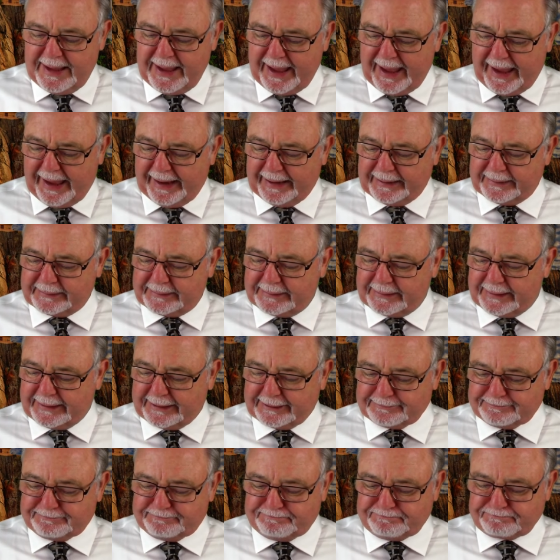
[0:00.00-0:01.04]
And
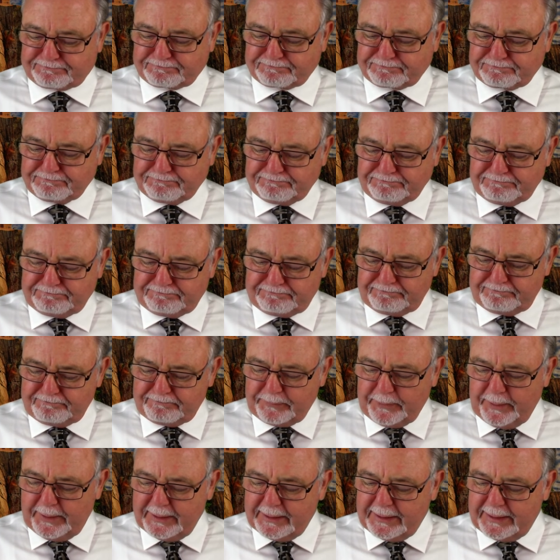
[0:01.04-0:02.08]

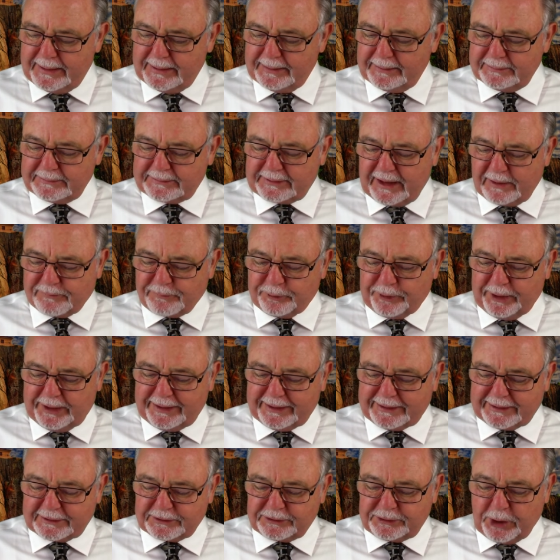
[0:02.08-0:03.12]
covering
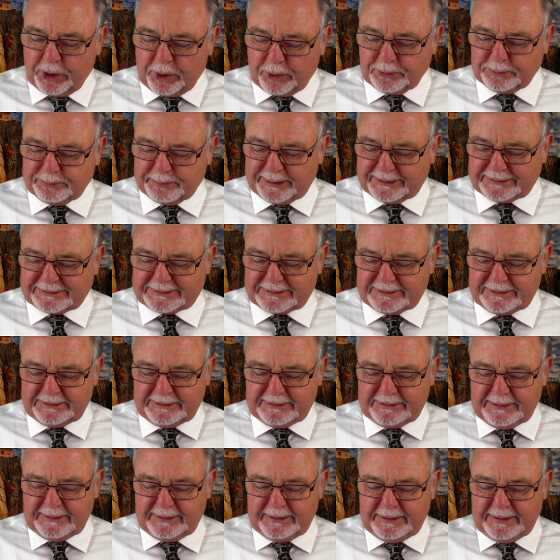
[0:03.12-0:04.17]
and atonement
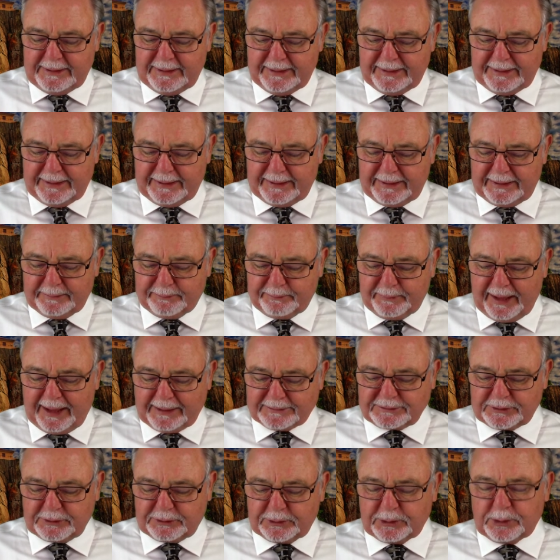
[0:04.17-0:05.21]

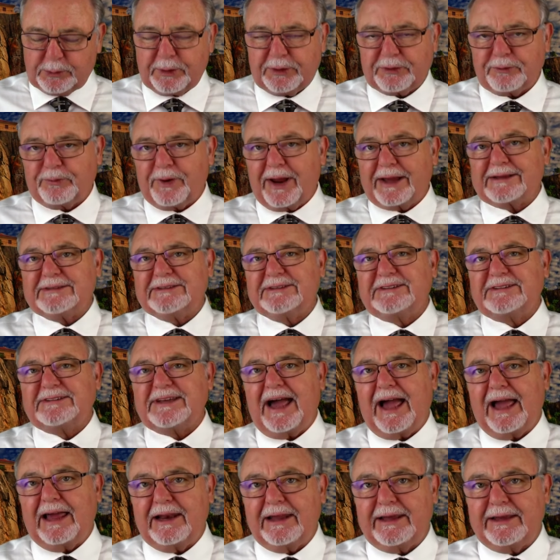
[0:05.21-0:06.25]
has to do with
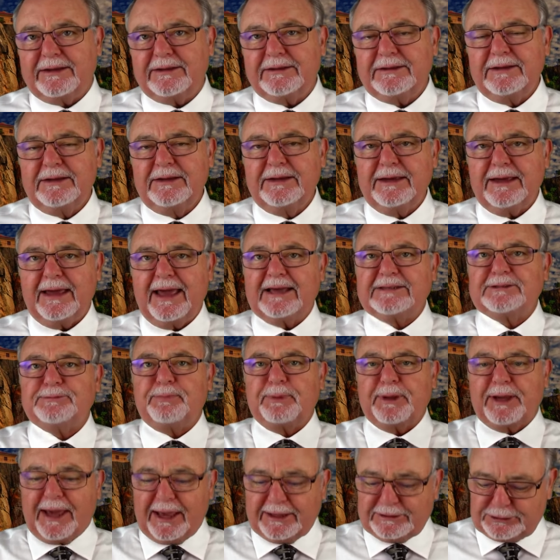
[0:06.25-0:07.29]
reconciling,
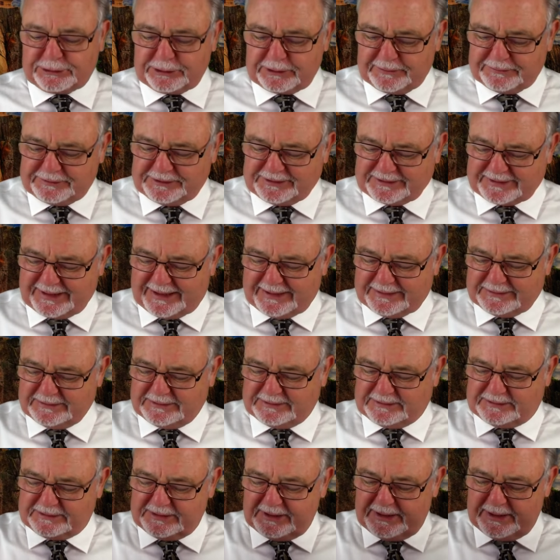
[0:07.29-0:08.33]
expiation of
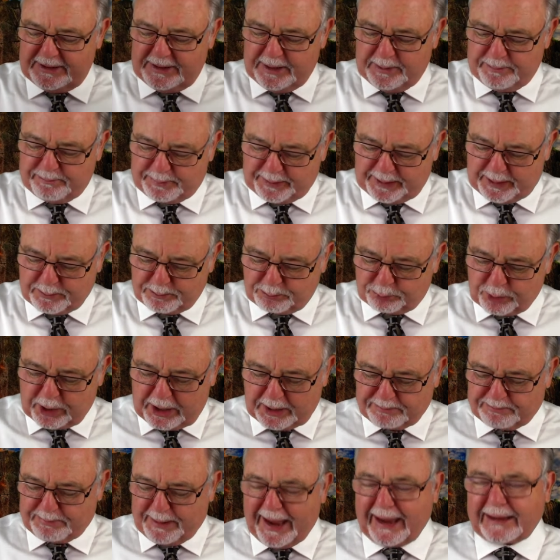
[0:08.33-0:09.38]
sins, being
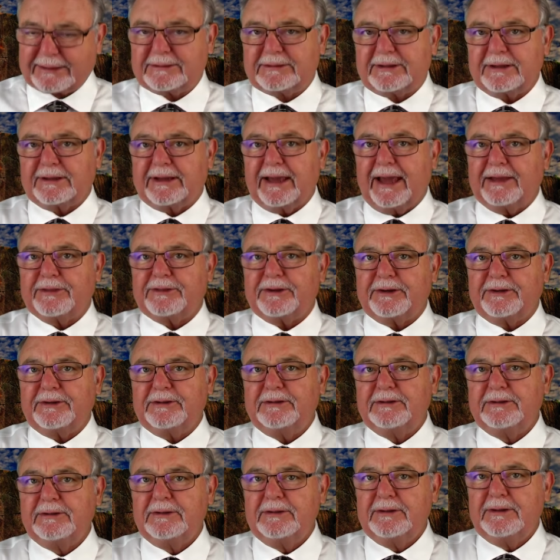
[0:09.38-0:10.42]
brought back
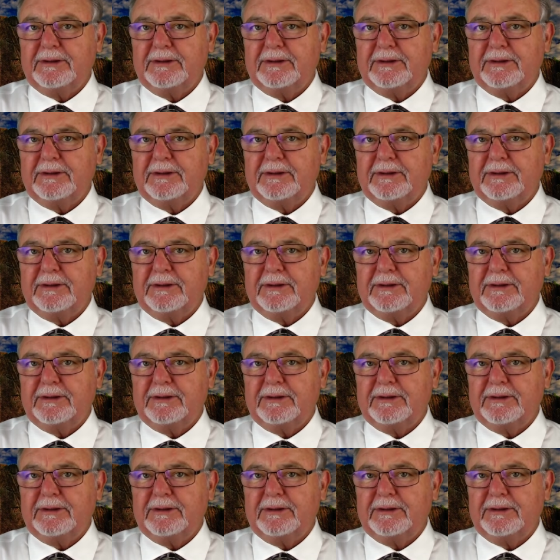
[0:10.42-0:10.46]
together.